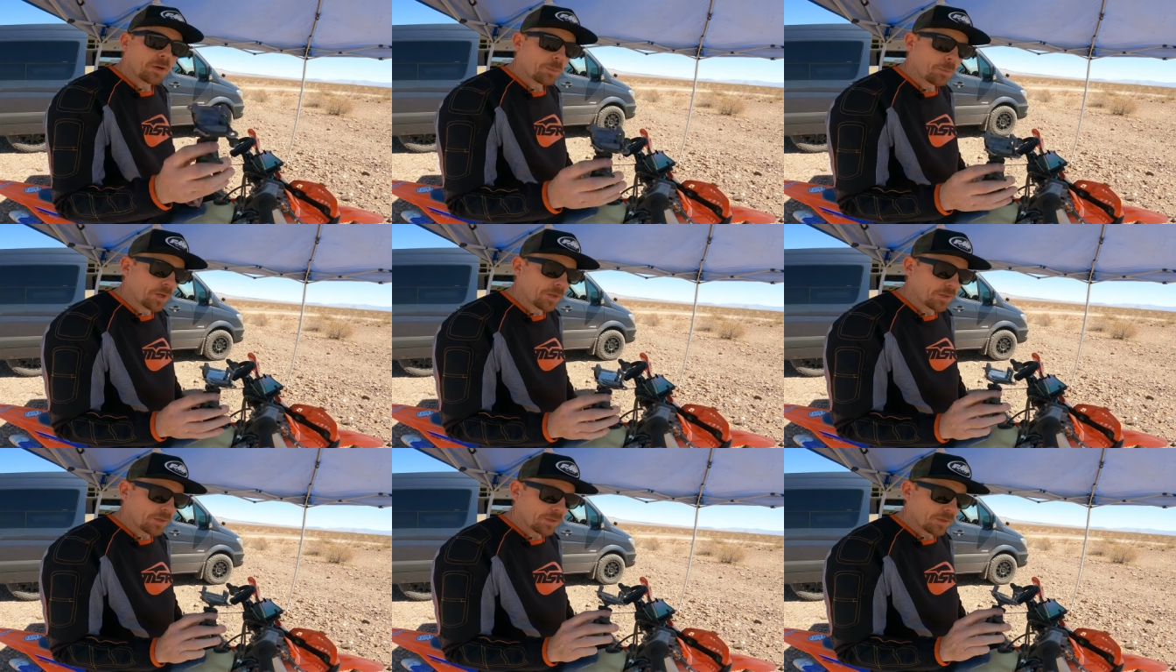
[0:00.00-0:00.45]

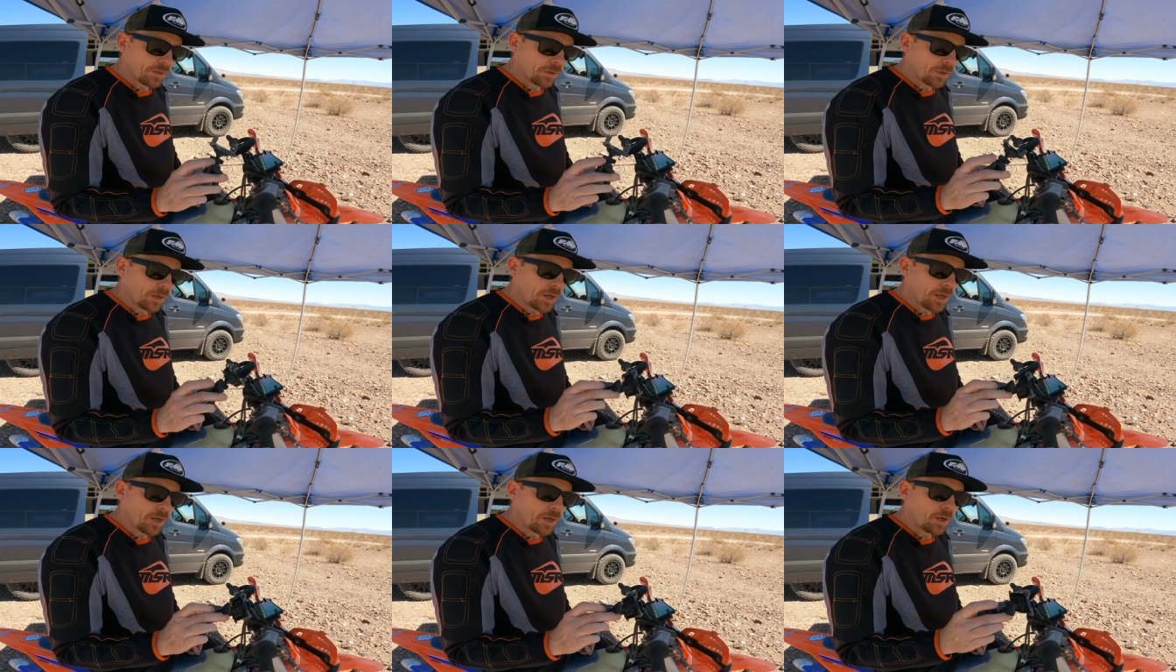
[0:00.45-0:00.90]
recommend this little
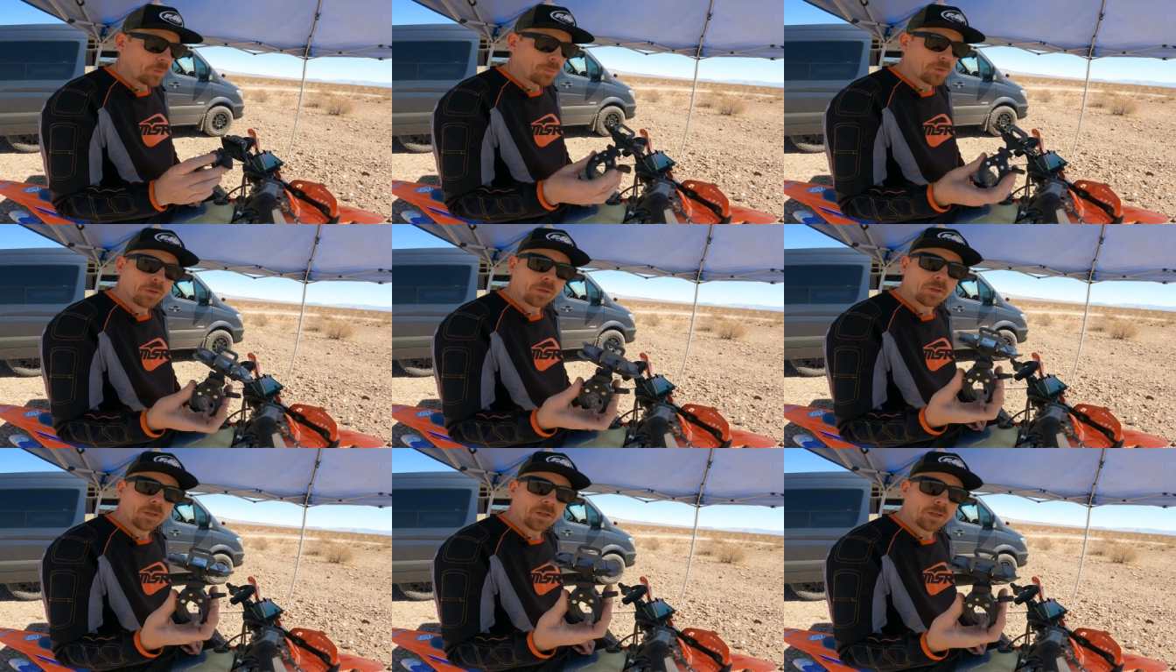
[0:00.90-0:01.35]
guy. I'll
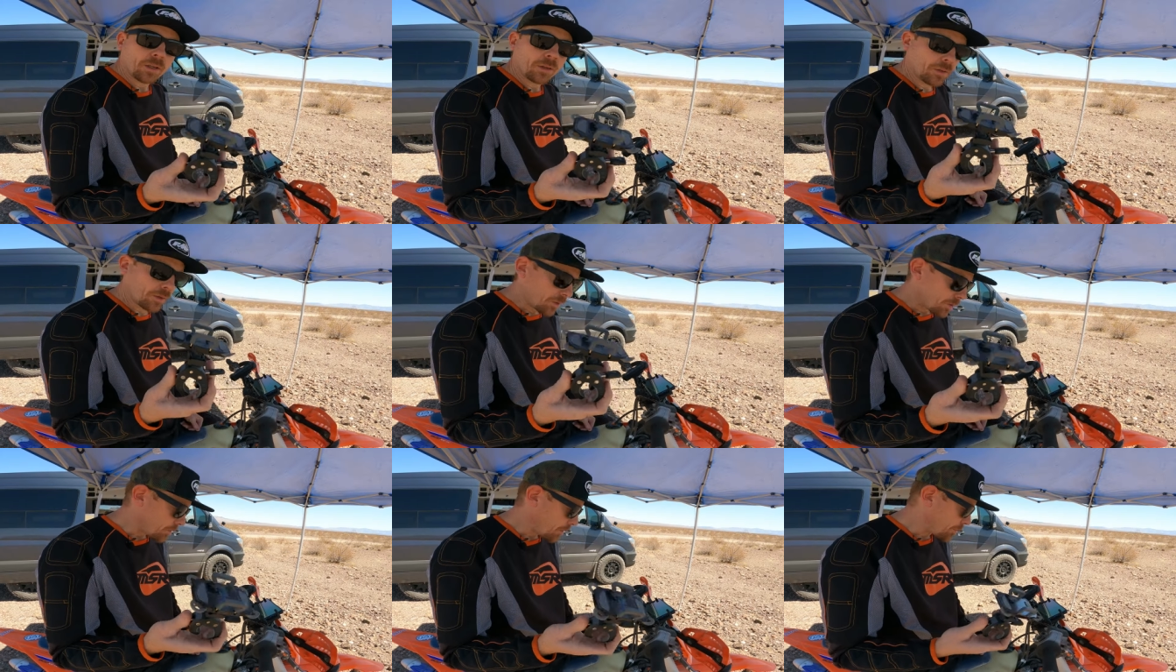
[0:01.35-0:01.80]
put a link in
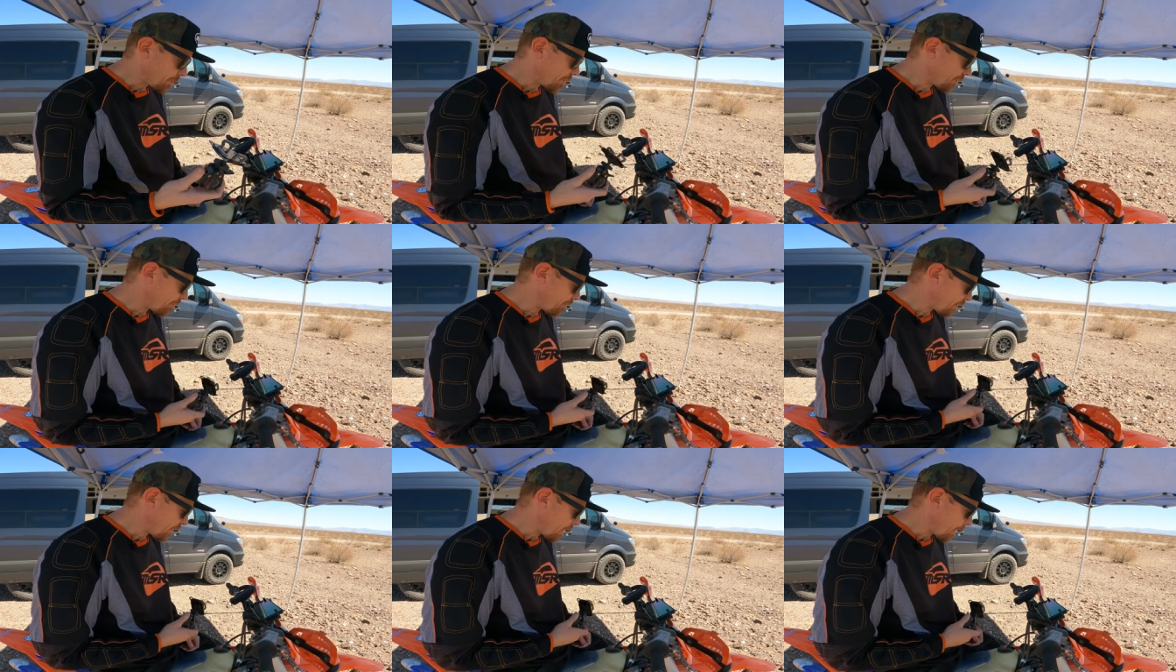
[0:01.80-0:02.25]
the
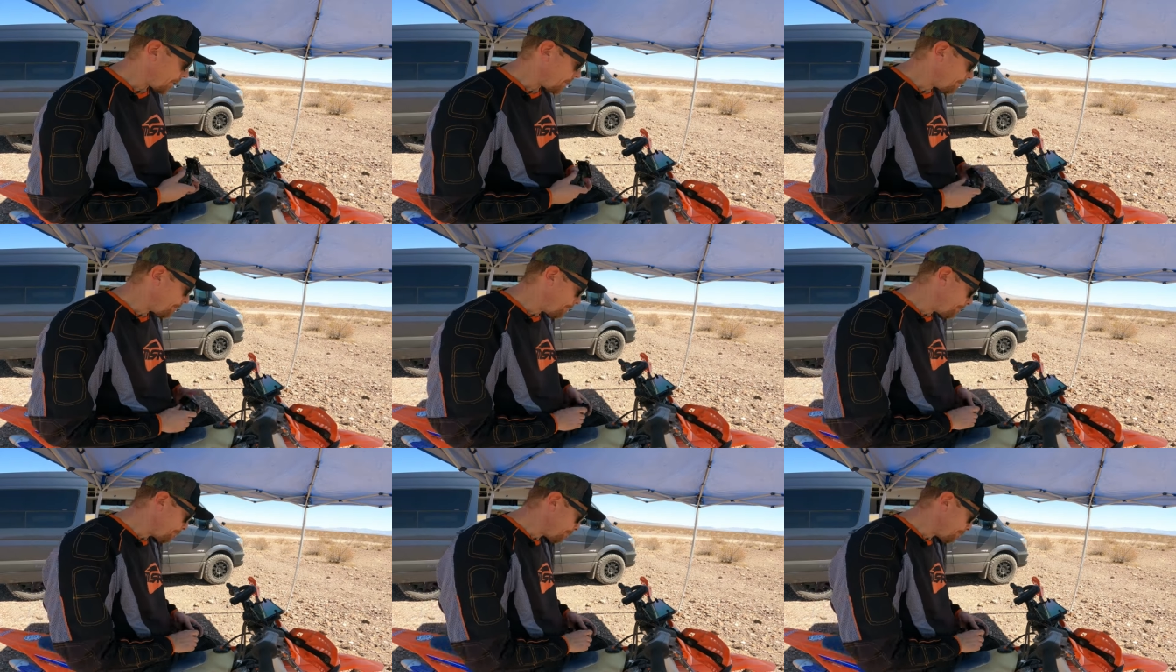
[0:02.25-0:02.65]
description for that.